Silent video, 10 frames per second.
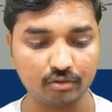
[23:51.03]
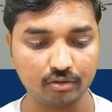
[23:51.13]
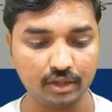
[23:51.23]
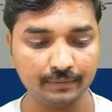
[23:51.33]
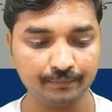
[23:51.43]

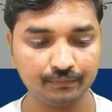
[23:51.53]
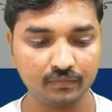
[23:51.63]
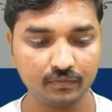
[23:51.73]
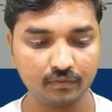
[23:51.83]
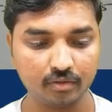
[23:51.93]
Okay,
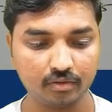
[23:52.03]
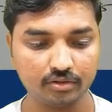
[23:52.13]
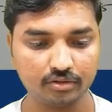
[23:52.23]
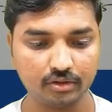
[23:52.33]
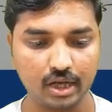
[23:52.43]

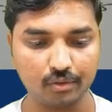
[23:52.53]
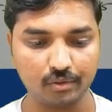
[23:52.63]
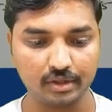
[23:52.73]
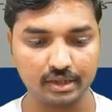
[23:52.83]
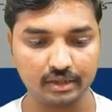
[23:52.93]
so now
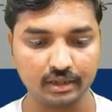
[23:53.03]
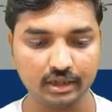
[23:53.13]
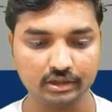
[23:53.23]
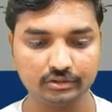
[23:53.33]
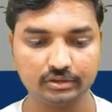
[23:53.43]
look at here,
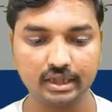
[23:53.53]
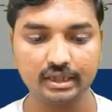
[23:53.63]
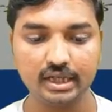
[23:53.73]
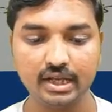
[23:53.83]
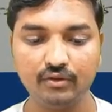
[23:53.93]

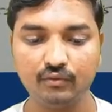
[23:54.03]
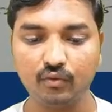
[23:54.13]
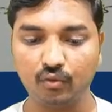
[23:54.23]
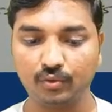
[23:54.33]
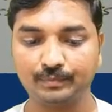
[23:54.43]

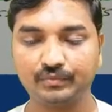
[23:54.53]
34.